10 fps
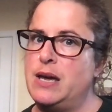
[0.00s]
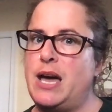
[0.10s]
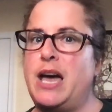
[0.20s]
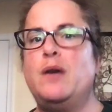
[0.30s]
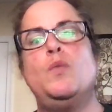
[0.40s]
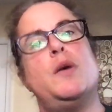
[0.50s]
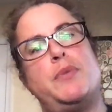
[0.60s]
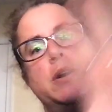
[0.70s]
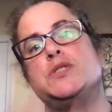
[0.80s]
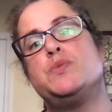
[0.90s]
and what
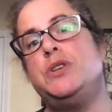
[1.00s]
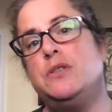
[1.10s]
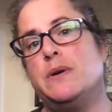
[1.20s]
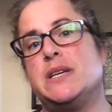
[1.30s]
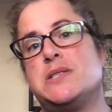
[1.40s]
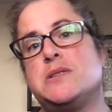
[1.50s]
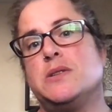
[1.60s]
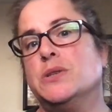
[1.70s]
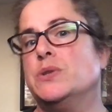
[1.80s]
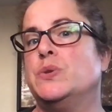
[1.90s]
parts will you
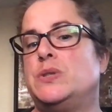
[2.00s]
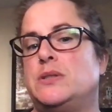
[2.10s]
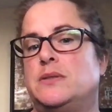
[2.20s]
exclude?